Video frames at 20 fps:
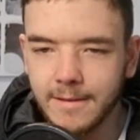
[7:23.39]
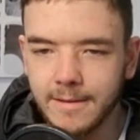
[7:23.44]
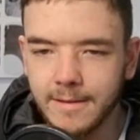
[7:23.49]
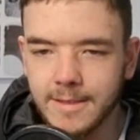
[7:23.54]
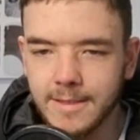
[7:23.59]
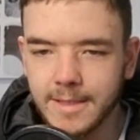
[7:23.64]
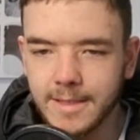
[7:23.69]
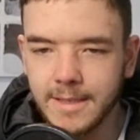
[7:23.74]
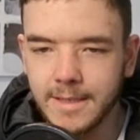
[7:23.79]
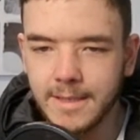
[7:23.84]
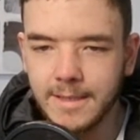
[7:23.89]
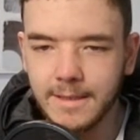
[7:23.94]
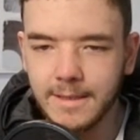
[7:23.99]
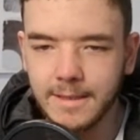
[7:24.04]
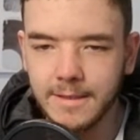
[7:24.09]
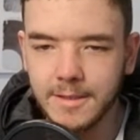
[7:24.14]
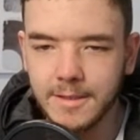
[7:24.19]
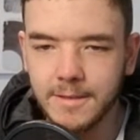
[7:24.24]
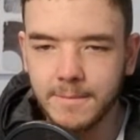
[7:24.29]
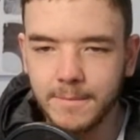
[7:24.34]
to see
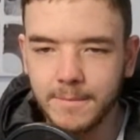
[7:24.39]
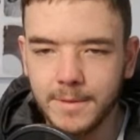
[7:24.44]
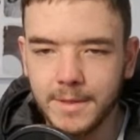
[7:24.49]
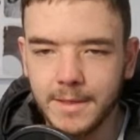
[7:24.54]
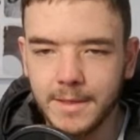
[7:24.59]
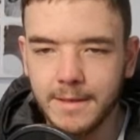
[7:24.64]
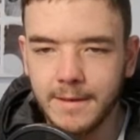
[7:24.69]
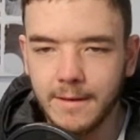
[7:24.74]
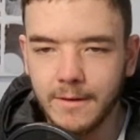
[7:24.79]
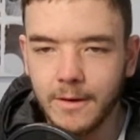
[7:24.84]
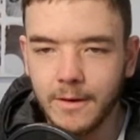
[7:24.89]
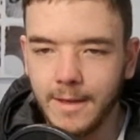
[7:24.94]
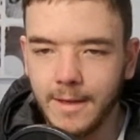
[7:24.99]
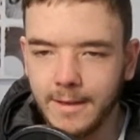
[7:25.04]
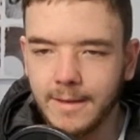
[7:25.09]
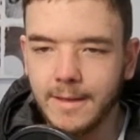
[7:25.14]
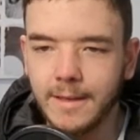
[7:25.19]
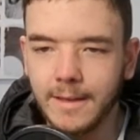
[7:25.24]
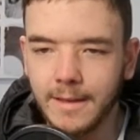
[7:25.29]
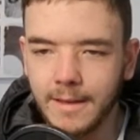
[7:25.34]
somebody
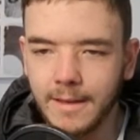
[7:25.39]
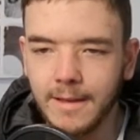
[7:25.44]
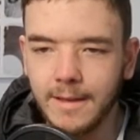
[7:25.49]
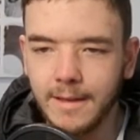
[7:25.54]
like